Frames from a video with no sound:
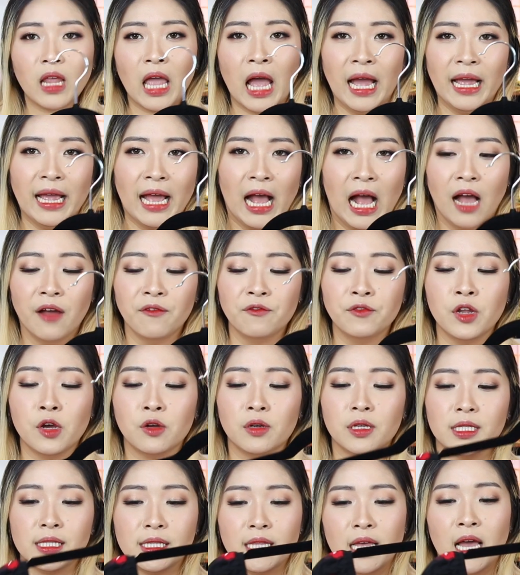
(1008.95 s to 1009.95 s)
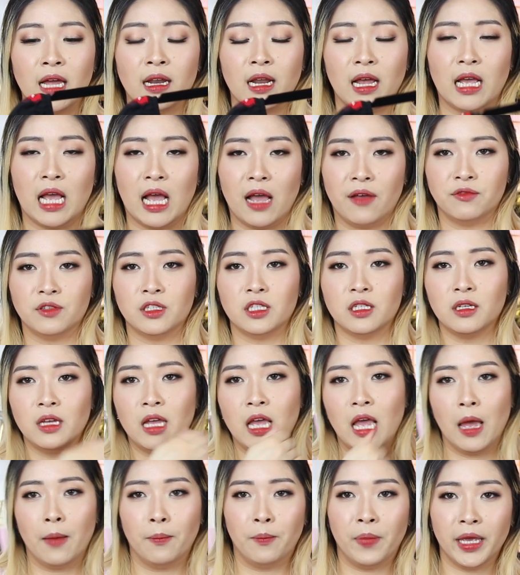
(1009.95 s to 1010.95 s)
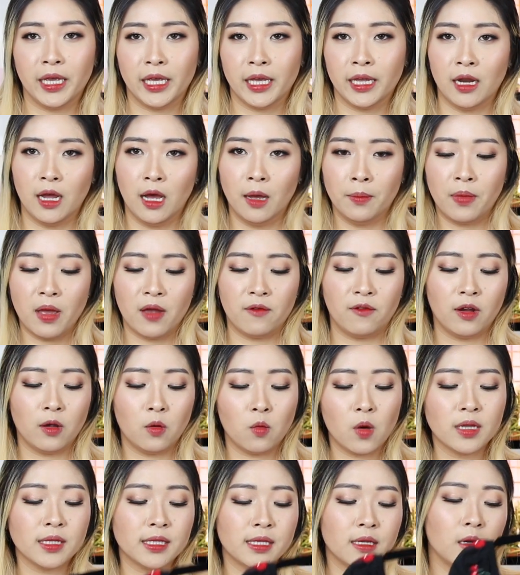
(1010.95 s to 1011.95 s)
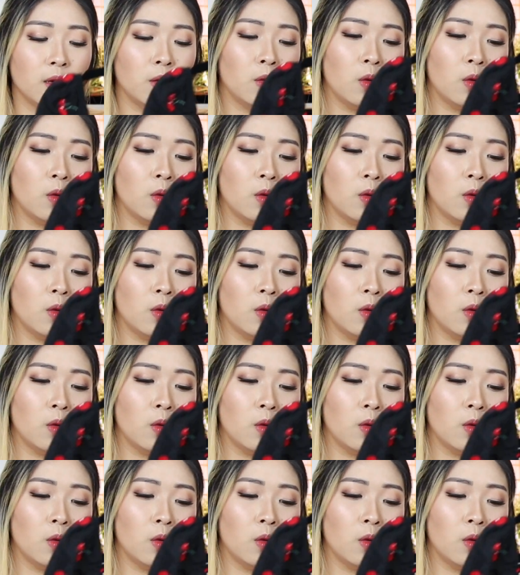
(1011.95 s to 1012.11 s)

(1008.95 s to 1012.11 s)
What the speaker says: I have noticed that. I have to pick it up every once in a